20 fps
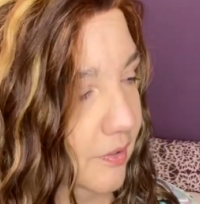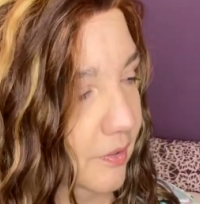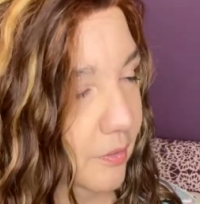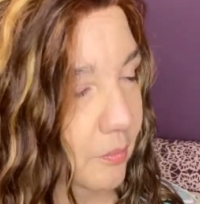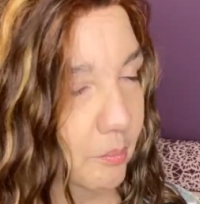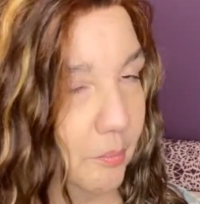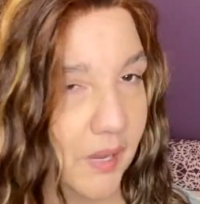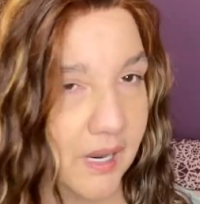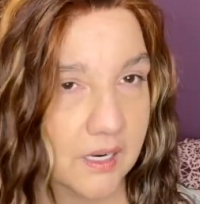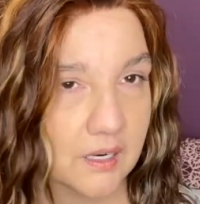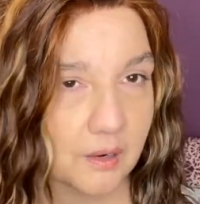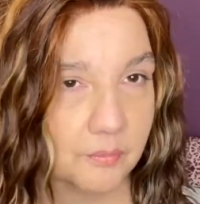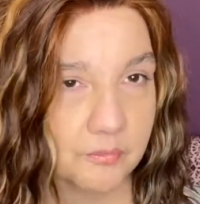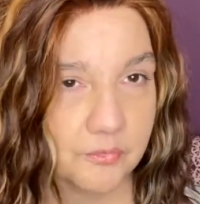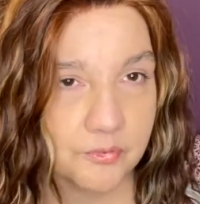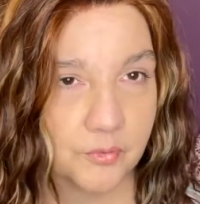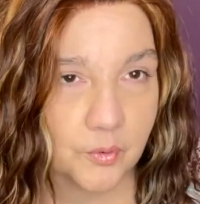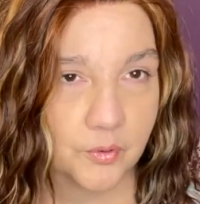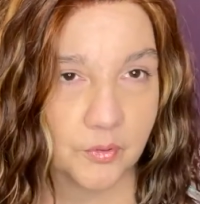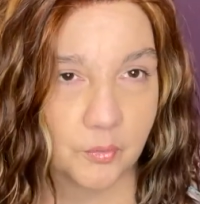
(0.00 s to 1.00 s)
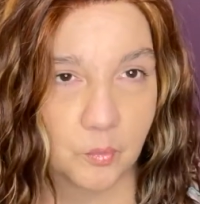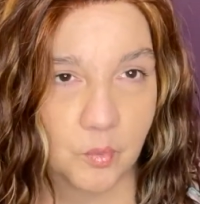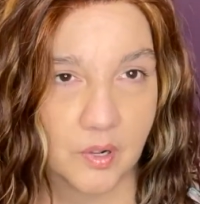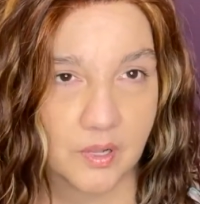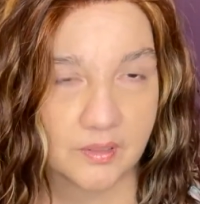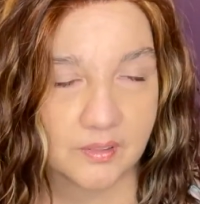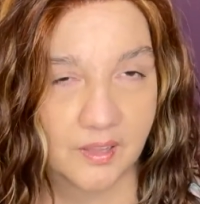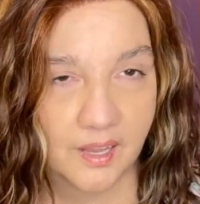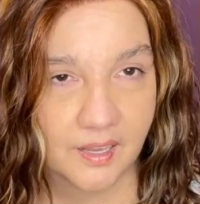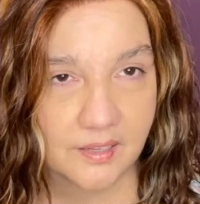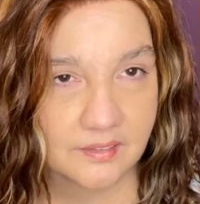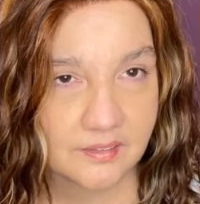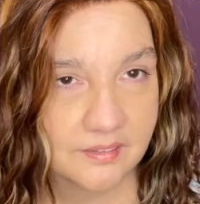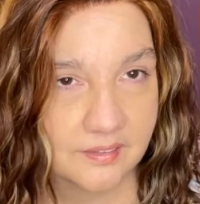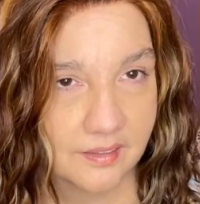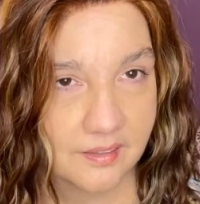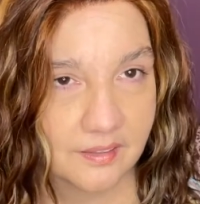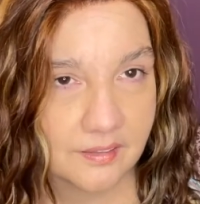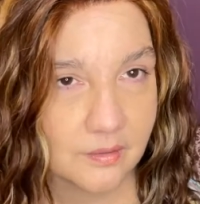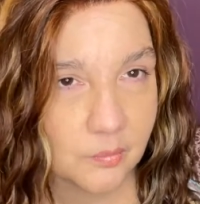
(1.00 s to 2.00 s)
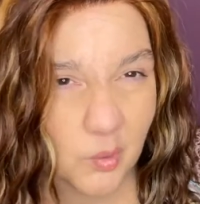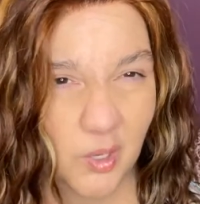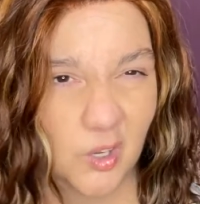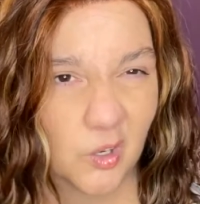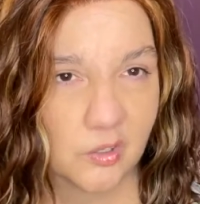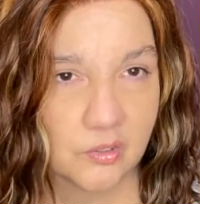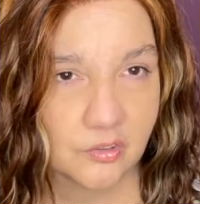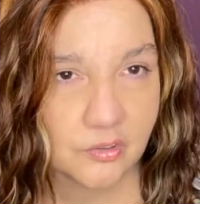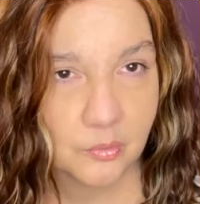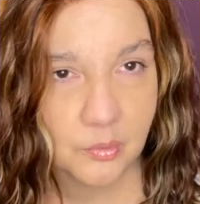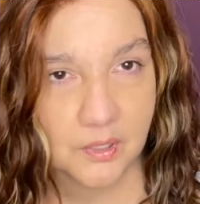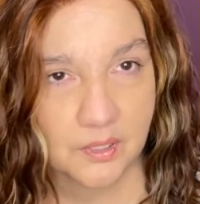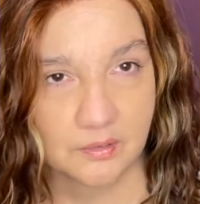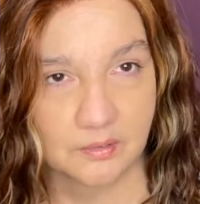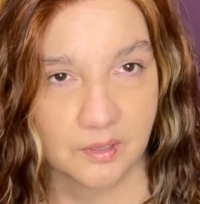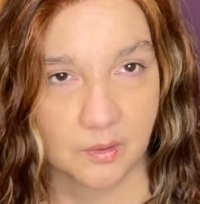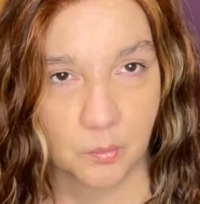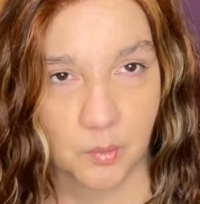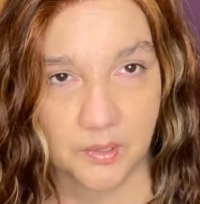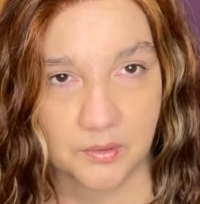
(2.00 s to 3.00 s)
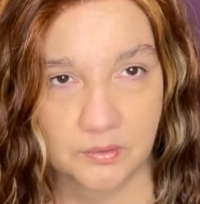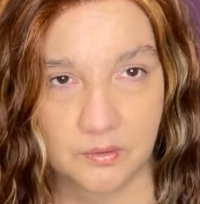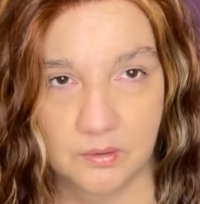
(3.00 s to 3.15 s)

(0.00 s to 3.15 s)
make up for the one that we couldn't do anything with.